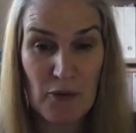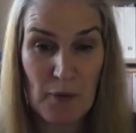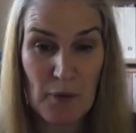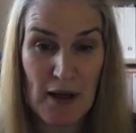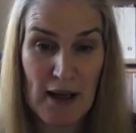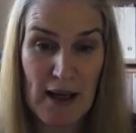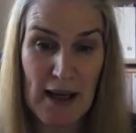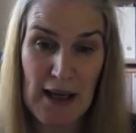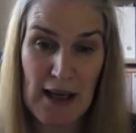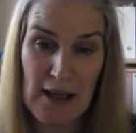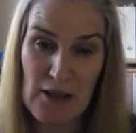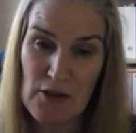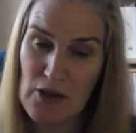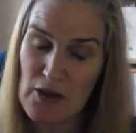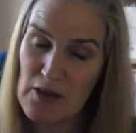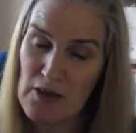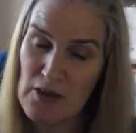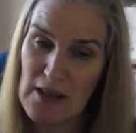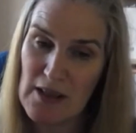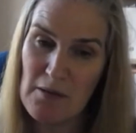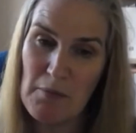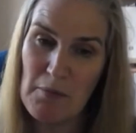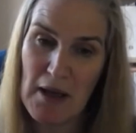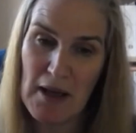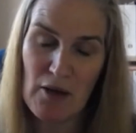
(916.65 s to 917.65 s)
where
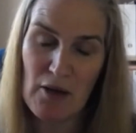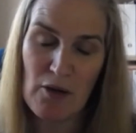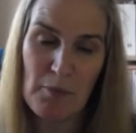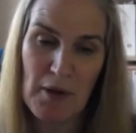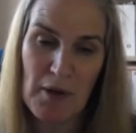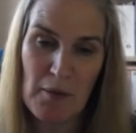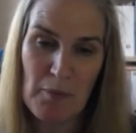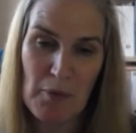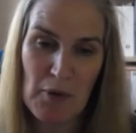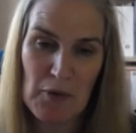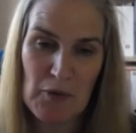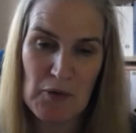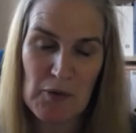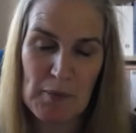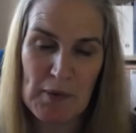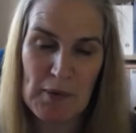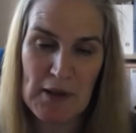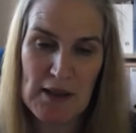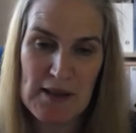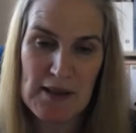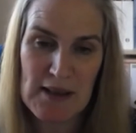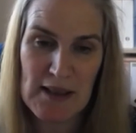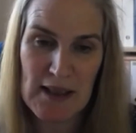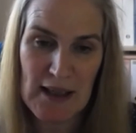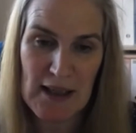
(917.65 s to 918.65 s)
HRT may not be a
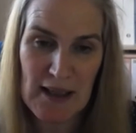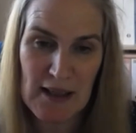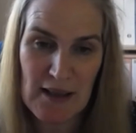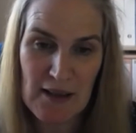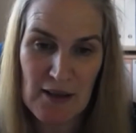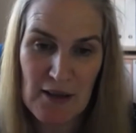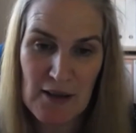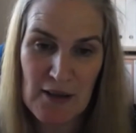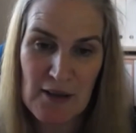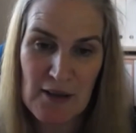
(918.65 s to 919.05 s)
possibility?